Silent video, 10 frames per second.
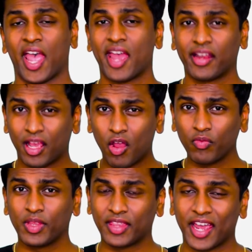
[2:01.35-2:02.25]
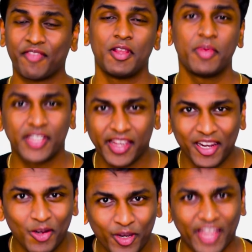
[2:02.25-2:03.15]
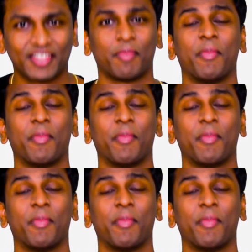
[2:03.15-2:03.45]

and along with that, we'll be taking a look at